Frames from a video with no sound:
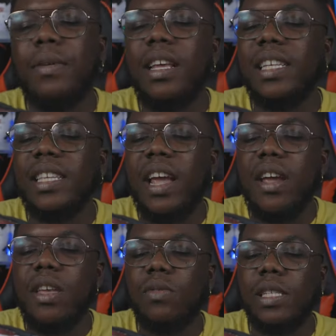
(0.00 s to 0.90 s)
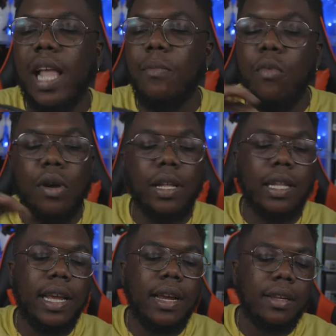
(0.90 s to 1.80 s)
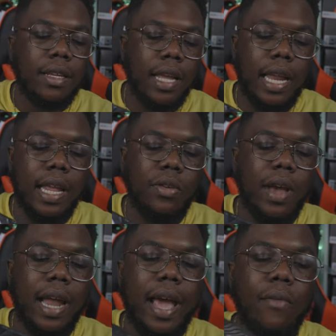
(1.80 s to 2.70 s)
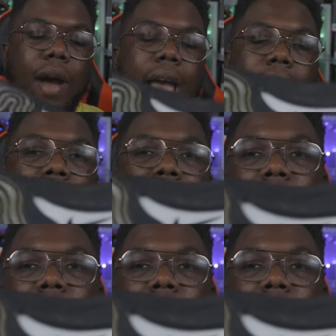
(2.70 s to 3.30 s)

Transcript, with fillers: believe this area was like more clear and then you got that white